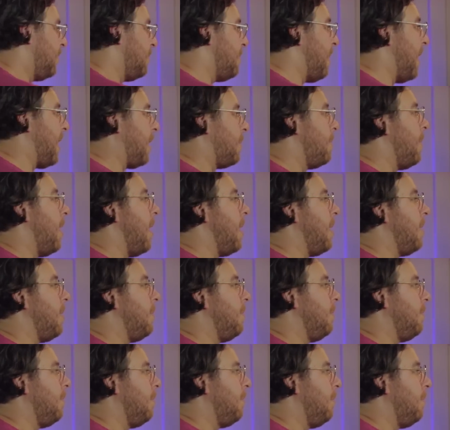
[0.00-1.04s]
make my
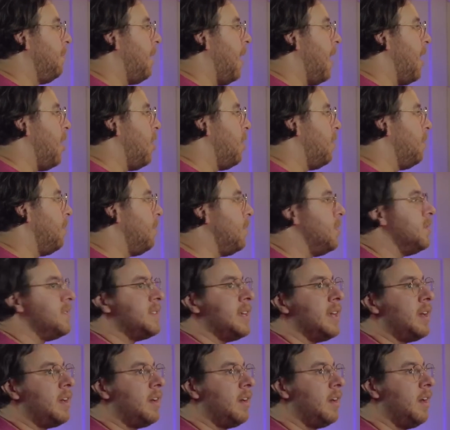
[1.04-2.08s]
own
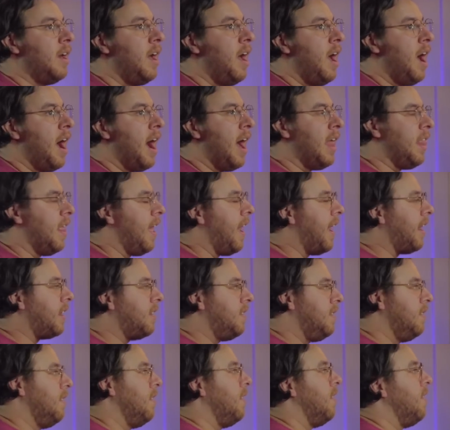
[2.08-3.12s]
music. I like
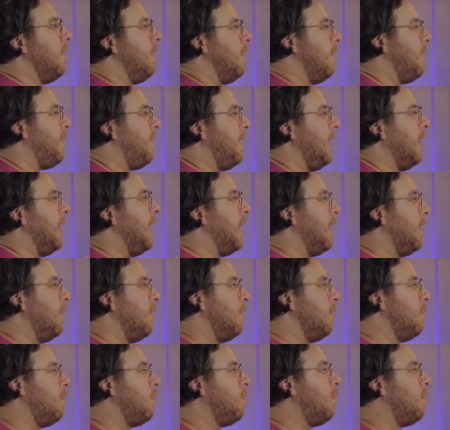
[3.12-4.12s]
the feeling of